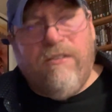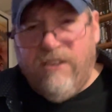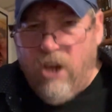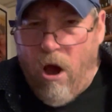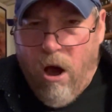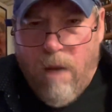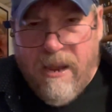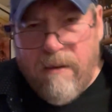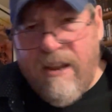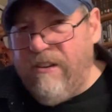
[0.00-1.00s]

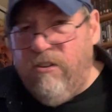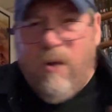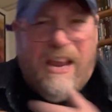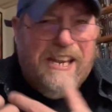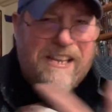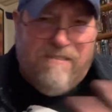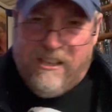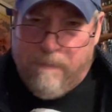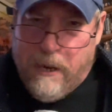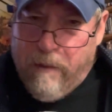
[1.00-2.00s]
coming. And do any of
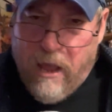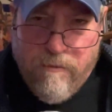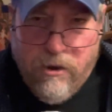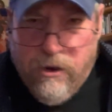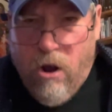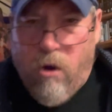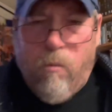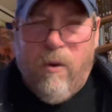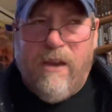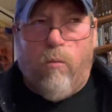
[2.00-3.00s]
these people ever know
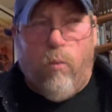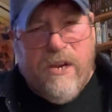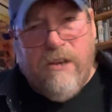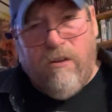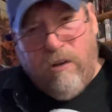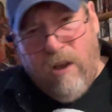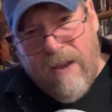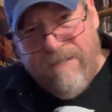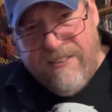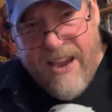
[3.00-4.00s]
when real
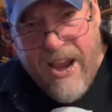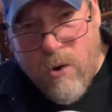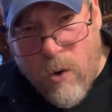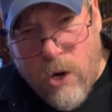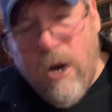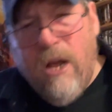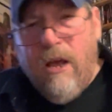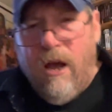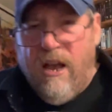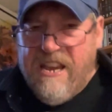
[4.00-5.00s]
life terror
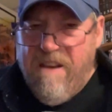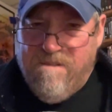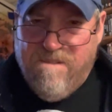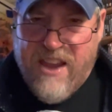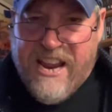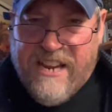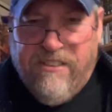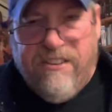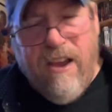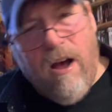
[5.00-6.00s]

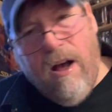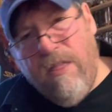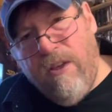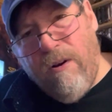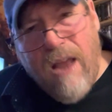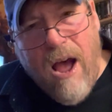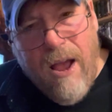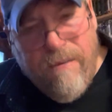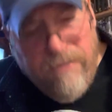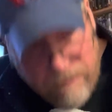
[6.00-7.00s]
invades their
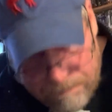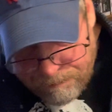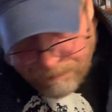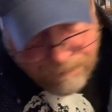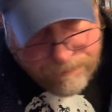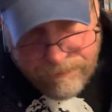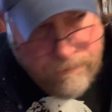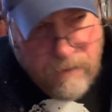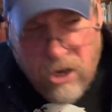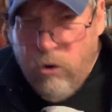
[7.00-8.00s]
lives?
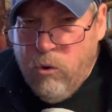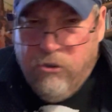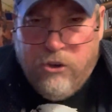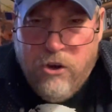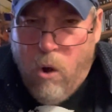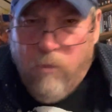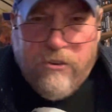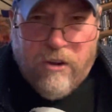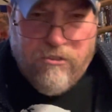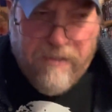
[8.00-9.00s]
Who's to know
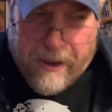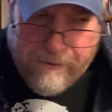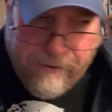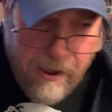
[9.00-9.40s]
such things?